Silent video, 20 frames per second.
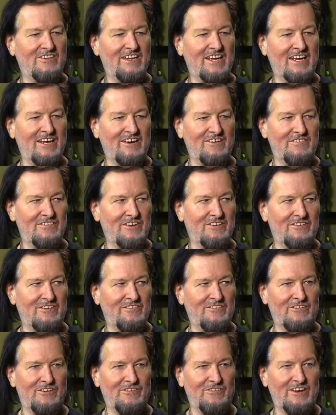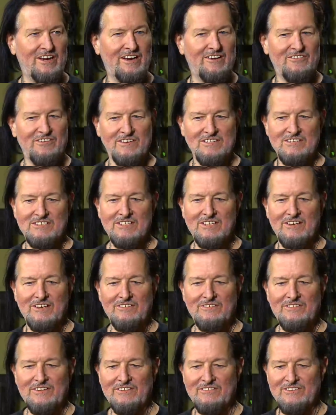when they interview him or whatever and
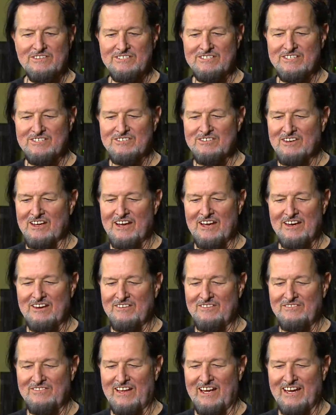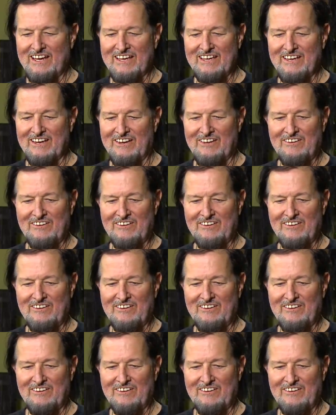stuff, he was just kind of like, you